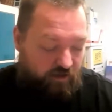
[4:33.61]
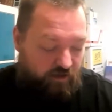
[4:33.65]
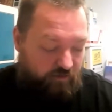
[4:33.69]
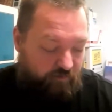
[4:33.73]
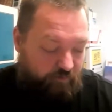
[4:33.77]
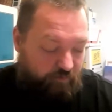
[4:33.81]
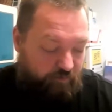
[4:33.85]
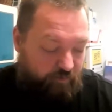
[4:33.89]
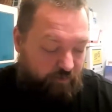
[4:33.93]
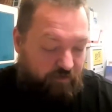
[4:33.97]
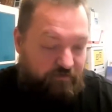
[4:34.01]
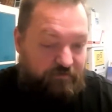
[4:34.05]

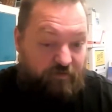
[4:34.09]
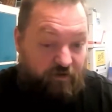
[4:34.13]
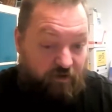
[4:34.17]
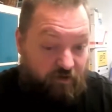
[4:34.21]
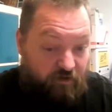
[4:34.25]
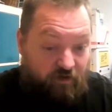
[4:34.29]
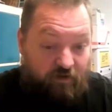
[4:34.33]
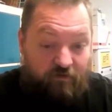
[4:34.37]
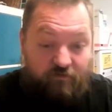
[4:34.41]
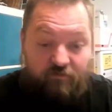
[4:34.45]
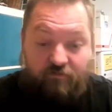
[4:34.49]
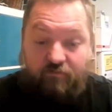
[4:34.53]
But fair
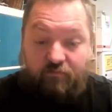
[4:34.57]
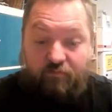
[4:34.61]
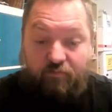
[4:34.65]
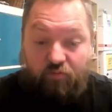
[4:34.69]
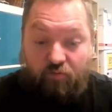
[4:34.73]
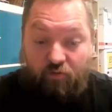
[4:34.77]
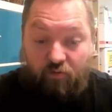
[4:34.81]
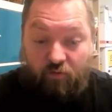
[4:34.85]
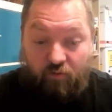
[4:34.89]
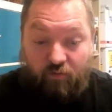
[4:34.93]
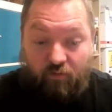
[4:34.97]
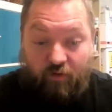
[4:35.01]
enough,
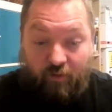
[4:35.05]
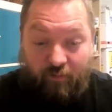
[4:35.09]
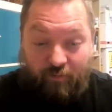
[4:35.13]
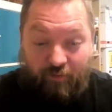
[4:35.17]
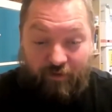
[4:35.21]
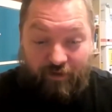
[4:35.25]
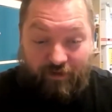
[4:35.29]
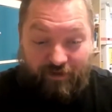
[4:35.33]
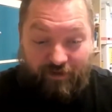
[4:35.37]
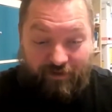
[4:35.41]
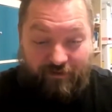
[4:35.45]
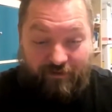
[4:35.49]

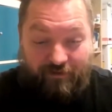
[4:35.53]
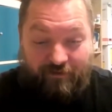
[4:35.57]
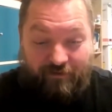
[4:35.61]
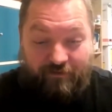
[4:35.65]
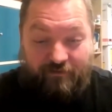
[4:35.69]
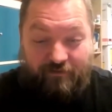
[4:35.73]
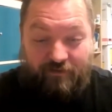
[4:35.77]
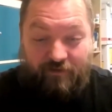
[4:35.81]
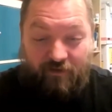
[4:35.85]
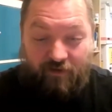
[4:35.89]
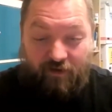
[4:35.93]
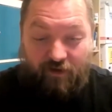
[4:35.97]
programming
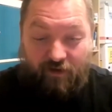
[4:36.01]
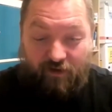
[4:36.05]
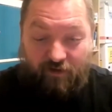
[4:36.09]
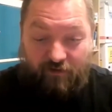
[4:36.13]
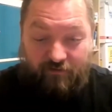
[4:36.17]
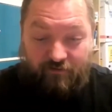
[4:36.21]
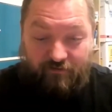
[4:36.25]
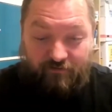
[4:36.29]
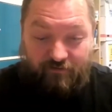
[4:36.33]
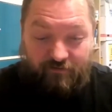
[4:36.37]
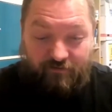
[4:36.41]
is a lot of